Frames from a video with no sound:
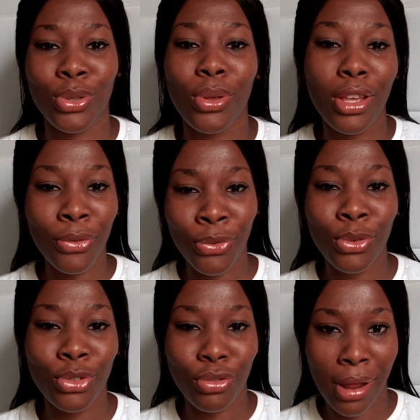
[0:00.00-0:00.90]
So if you
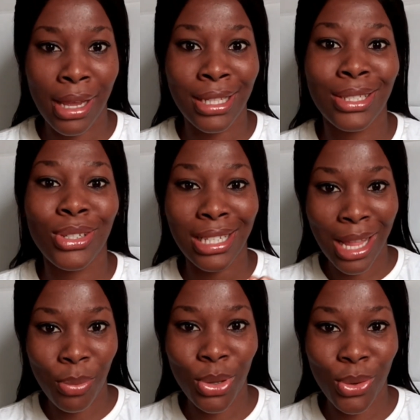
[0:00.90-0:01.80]
tried, just
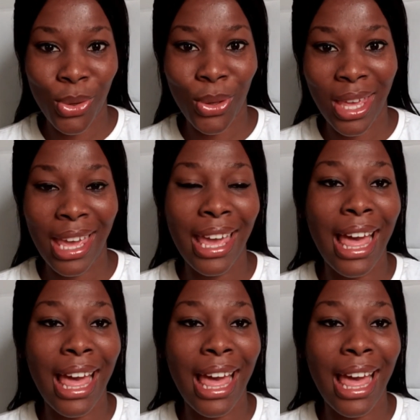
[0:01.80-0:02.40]
let me know, okay?